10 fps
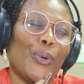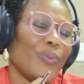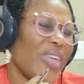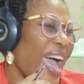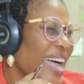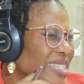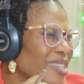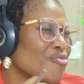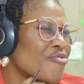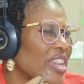You know, there
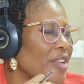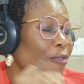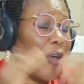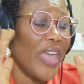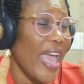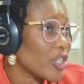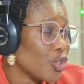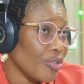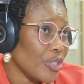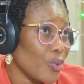hasn't really for the
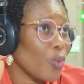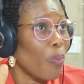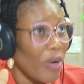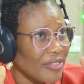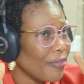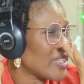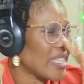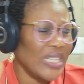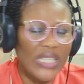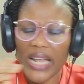X-rays, but for
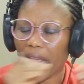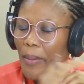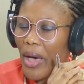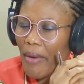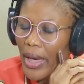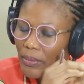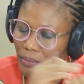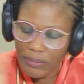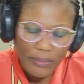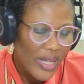the CT and MRI,
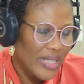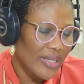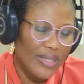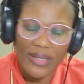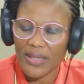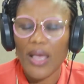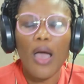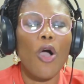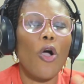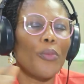that is
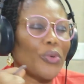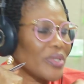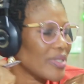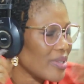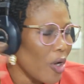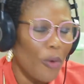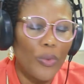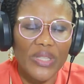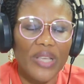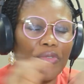
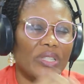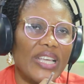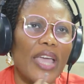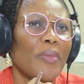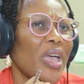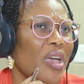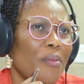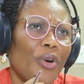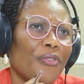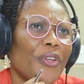almost every time.
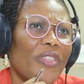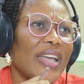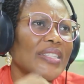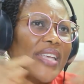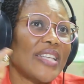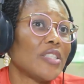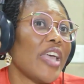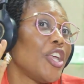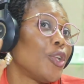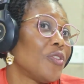But for that, yes,
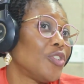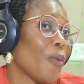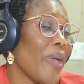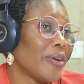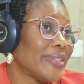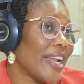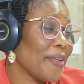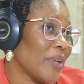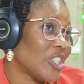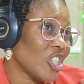there, you know, some
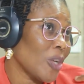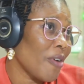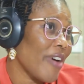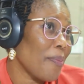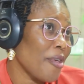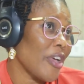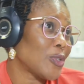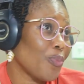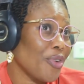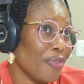elderly patients, some of our
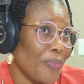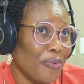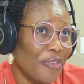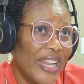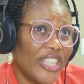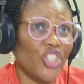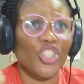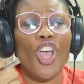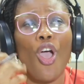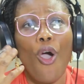parents will bring from the
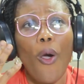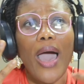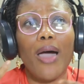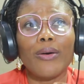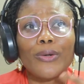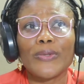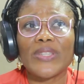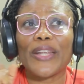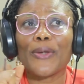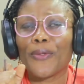village, or our
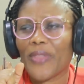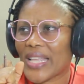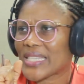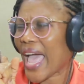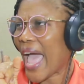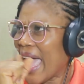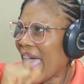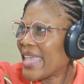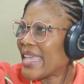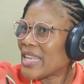uncles and all that.
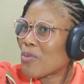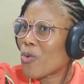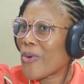You